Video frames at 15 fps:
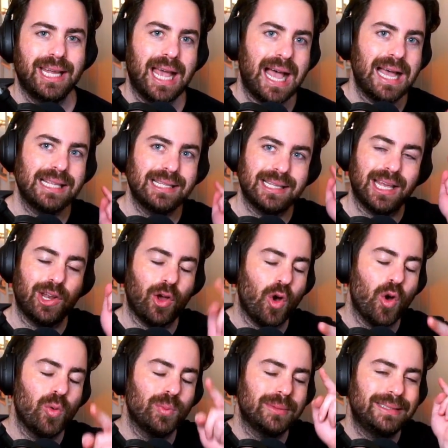Guys at
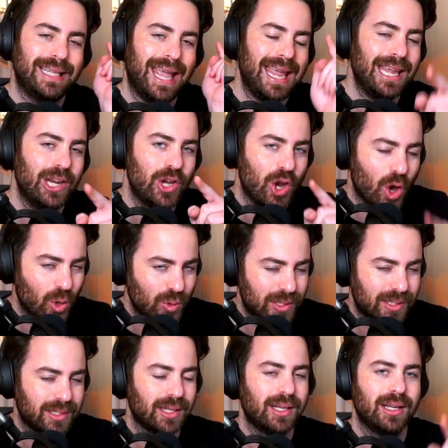home, take
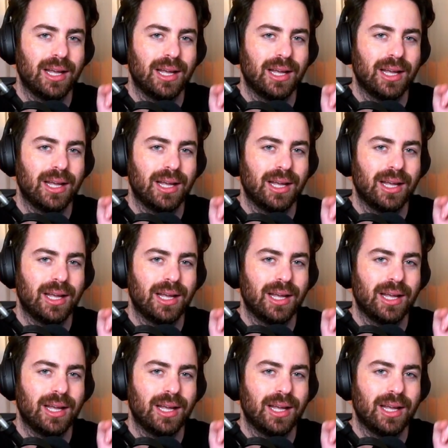notes.